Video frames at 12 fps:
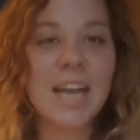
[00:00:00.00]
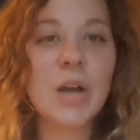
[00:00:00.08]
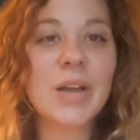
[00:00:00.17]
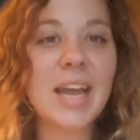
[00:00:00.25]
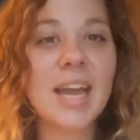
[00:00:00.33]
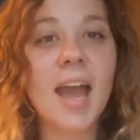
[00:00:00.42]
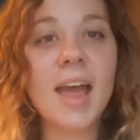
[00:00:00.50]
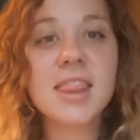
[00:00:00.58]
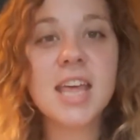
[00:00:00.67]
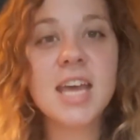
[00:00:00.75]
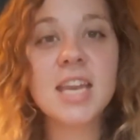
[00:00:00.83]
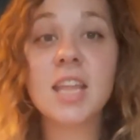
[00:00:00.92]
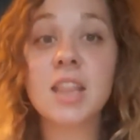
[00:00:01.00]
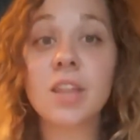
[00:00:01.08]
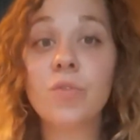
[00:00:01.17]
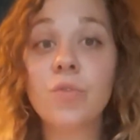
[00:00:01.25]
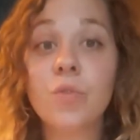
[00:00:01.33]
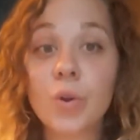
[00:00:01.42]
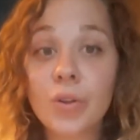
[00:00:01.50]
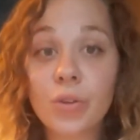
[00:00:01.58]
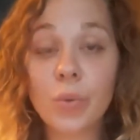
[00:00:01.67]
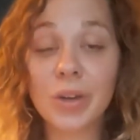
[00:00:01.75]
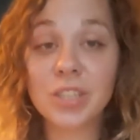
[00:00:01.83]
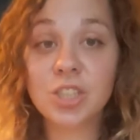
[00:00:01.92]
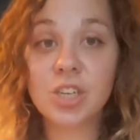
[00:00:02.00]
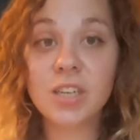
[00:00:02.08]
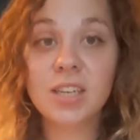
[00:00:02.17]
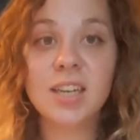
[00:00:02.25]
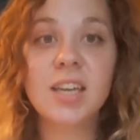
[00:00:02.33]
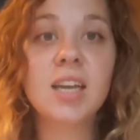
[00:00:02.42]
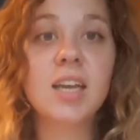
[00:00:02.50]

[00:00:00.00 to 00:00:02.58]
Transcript: Okay, and then the 4th question